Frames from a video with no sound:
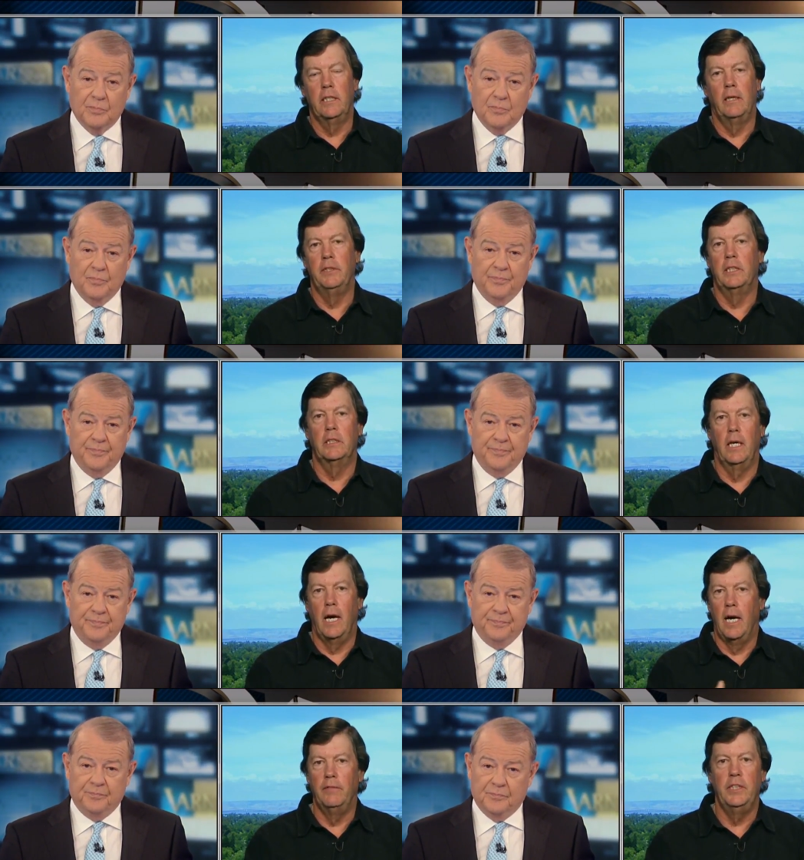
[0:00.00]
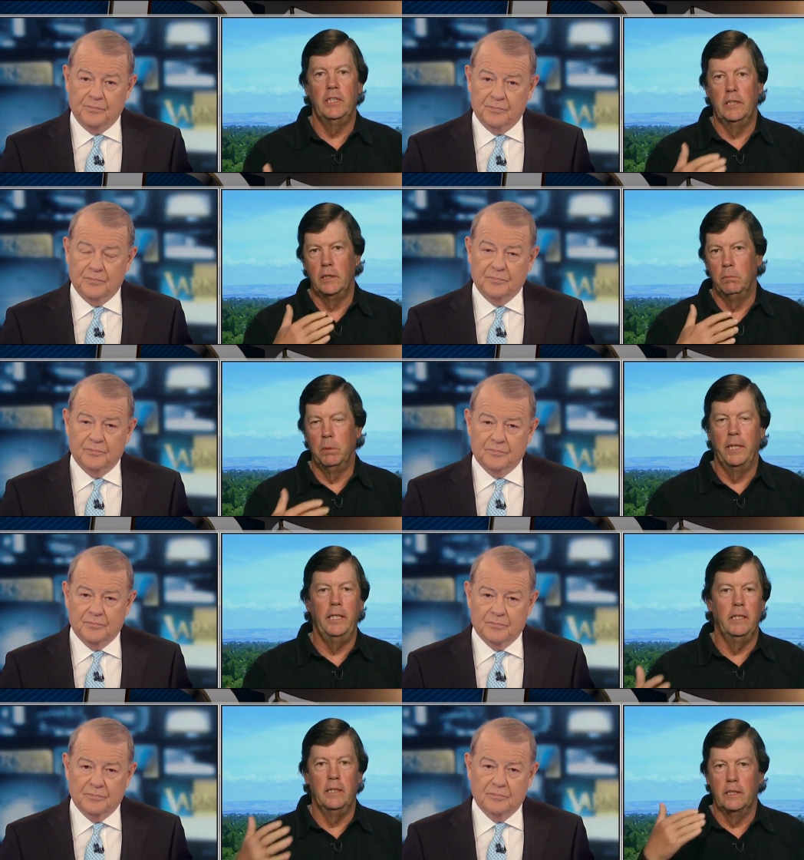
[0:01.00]
Speaker 1: jobs. It's obvious, it's
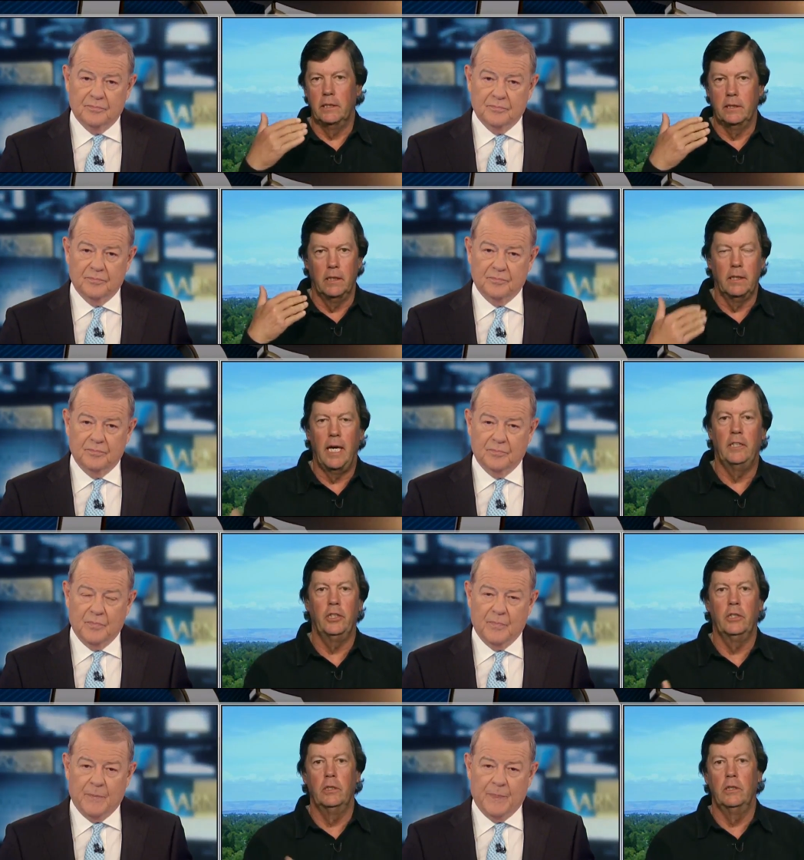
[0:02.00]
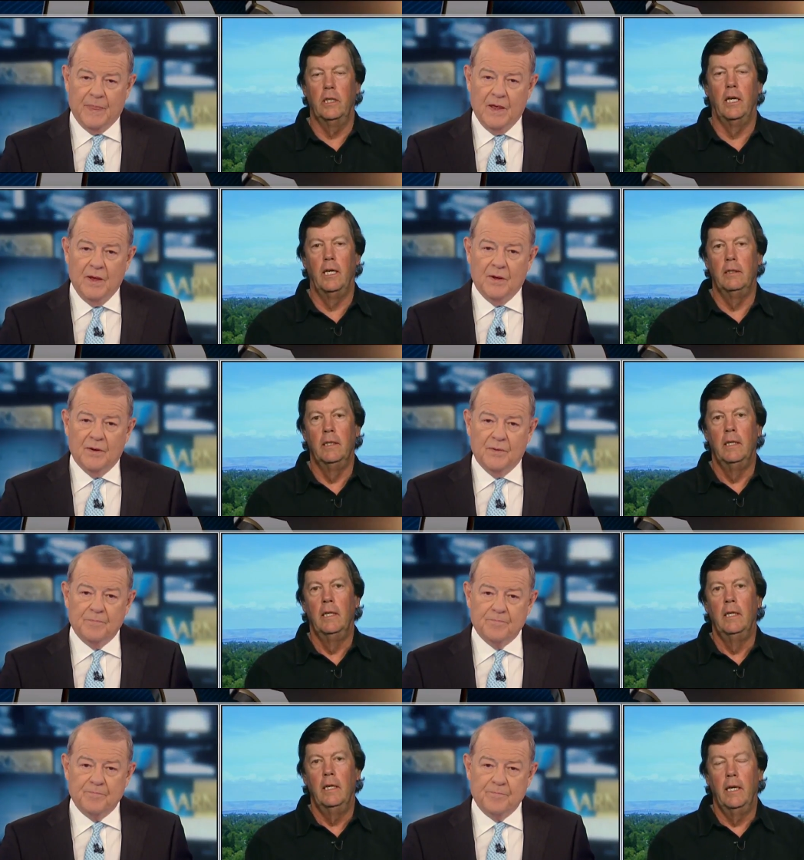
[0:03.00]
blatant, it's logical. Uh,
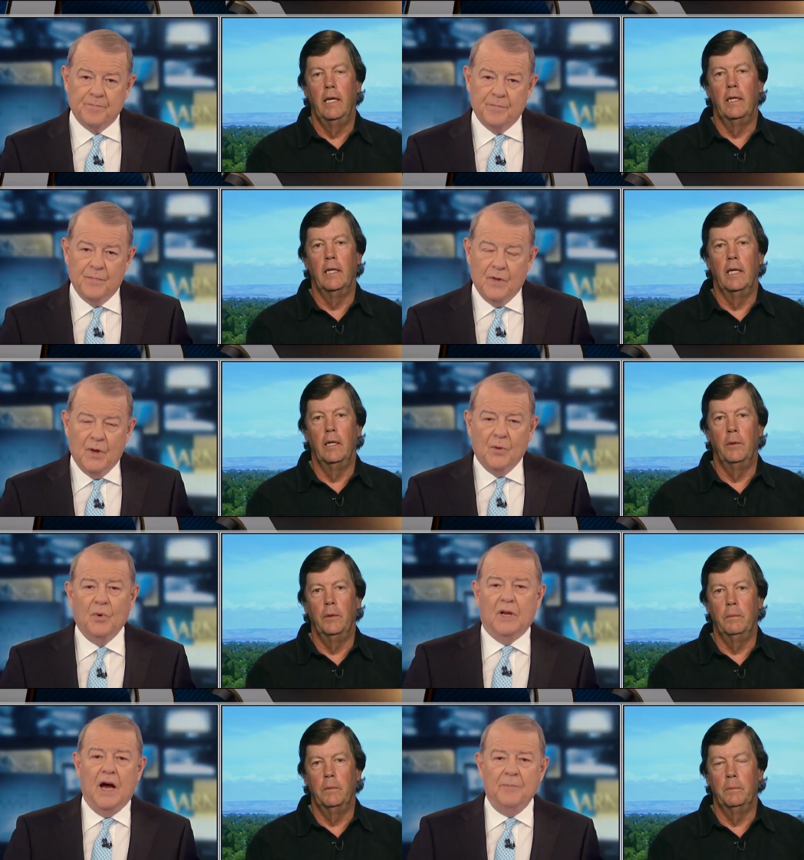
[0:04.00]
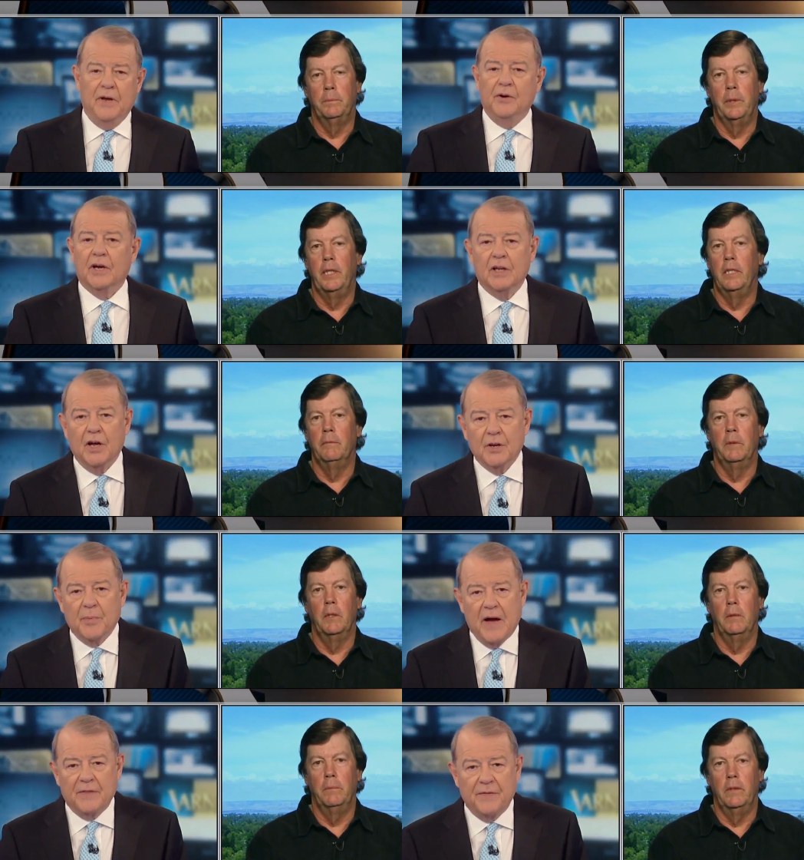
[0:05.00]
and uh, Well, I'm hearing a
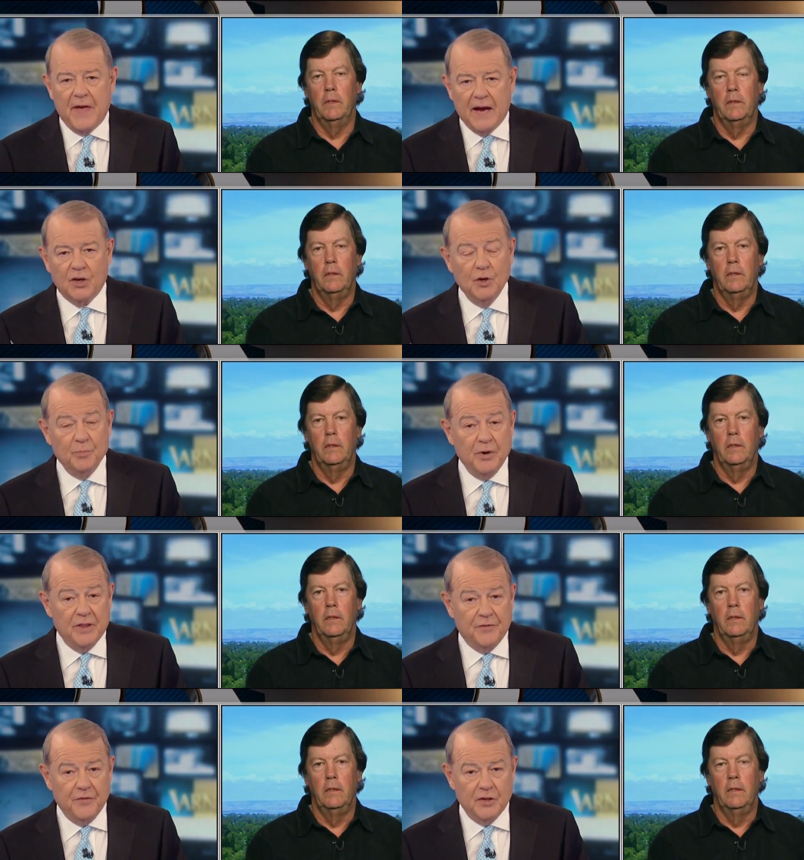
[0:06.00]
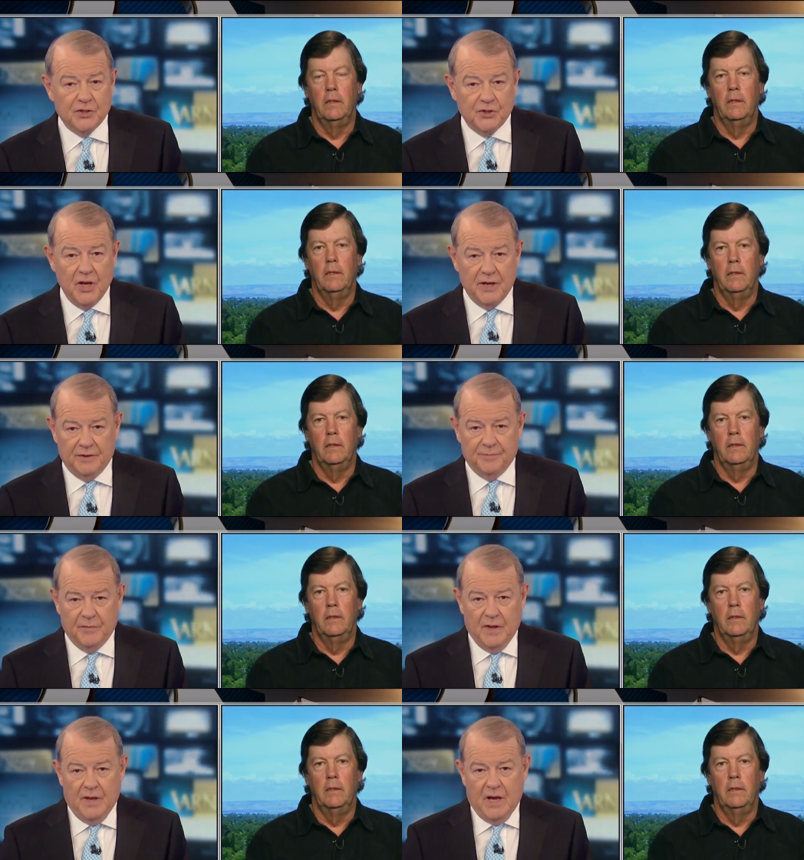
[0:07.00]
lot about
Speaker 2: that that could be the first thing.
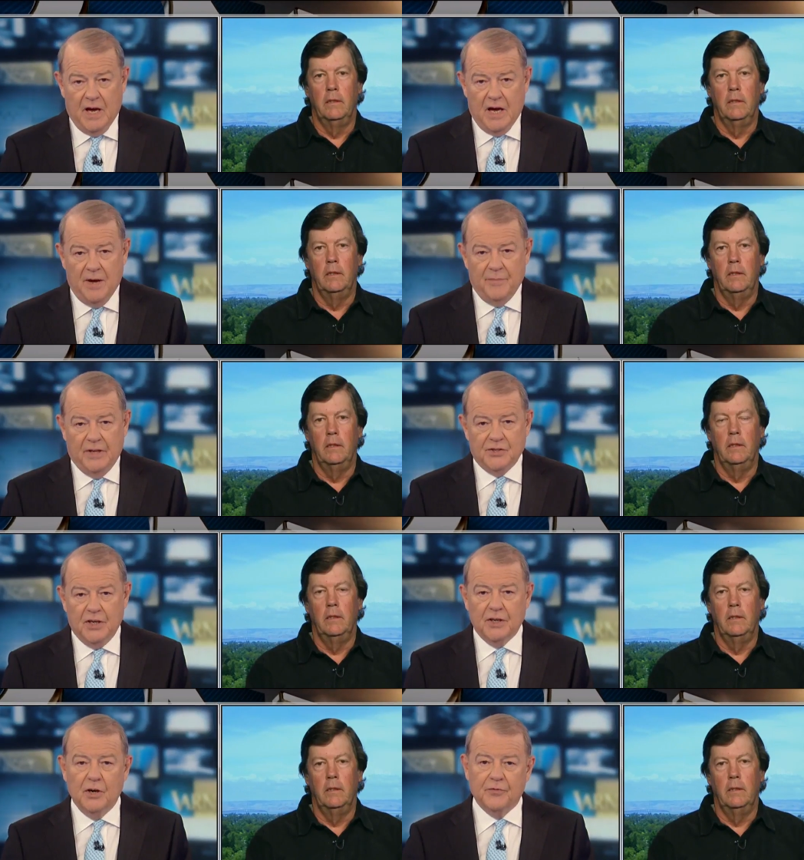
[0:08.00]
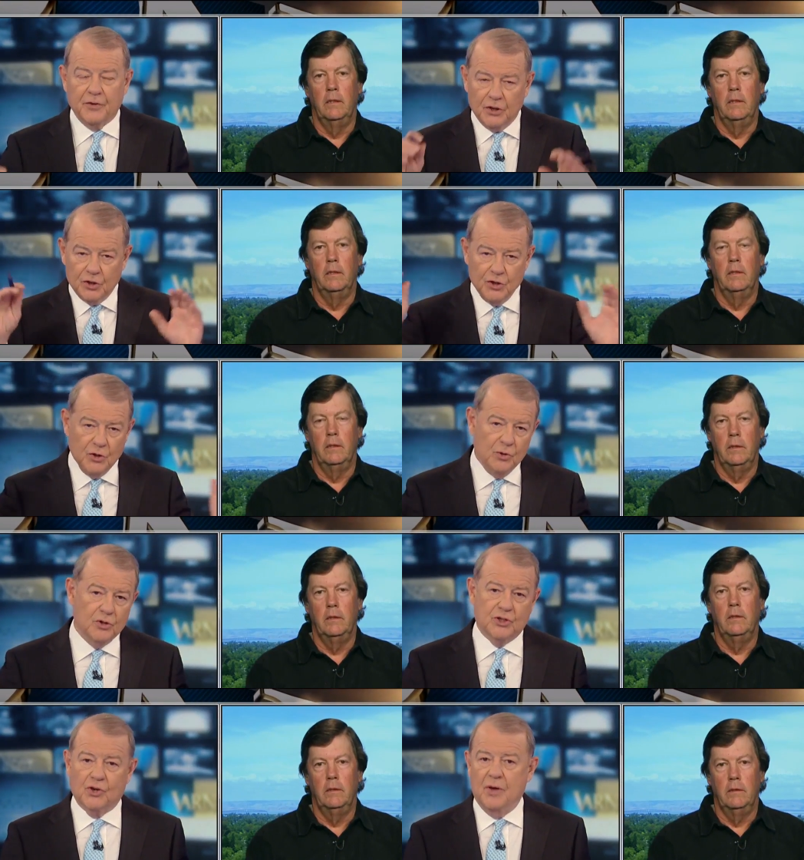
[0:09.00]
Um, instead of going for a
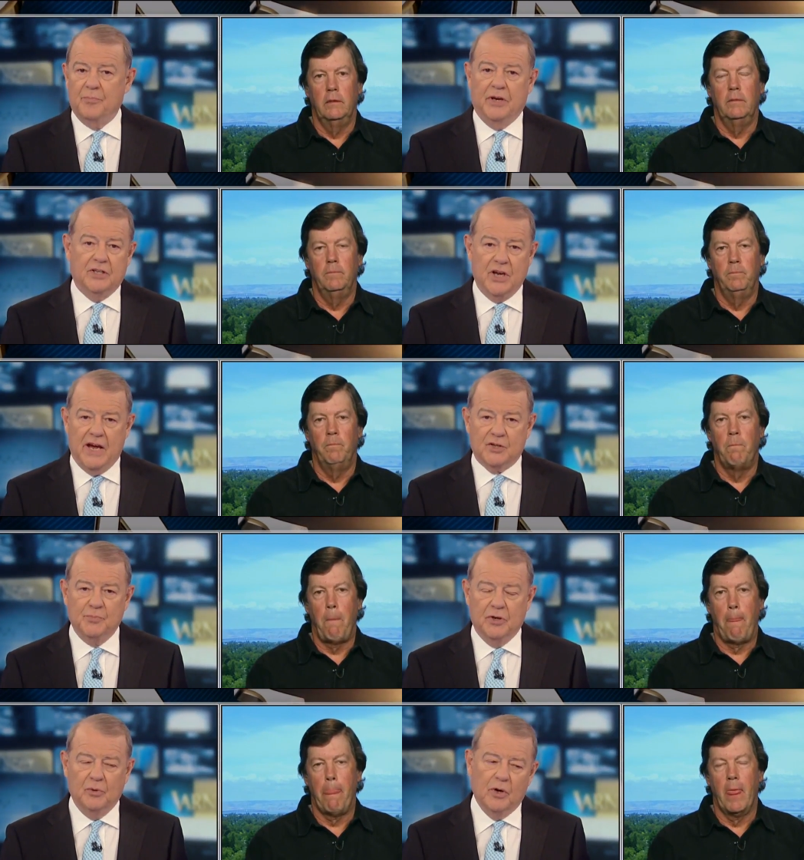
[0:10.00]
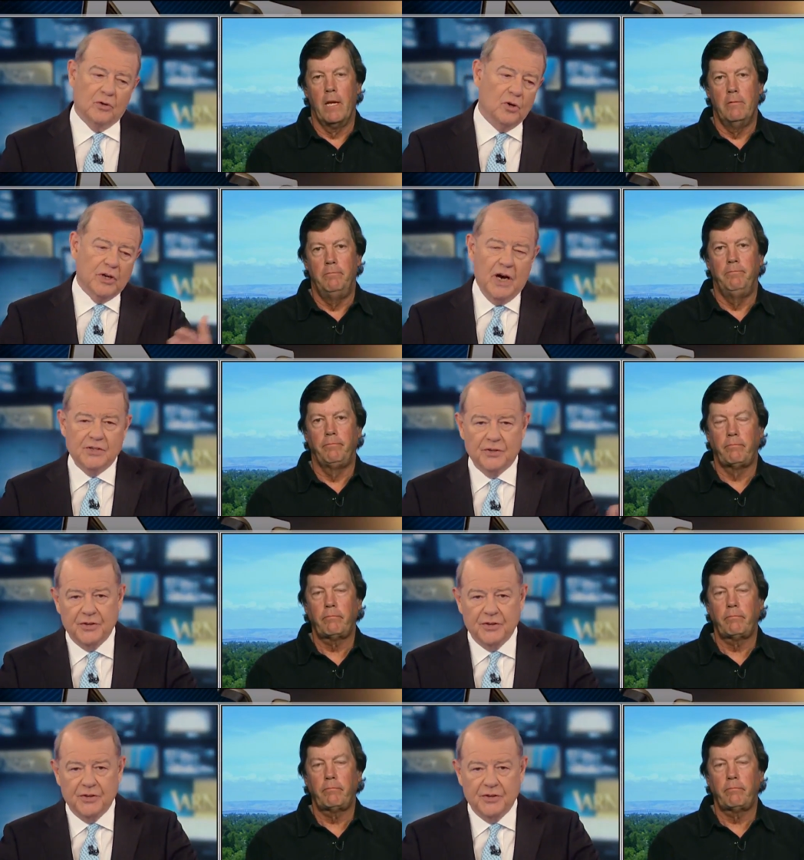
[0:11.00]
huge, great big tax bill where all kinds of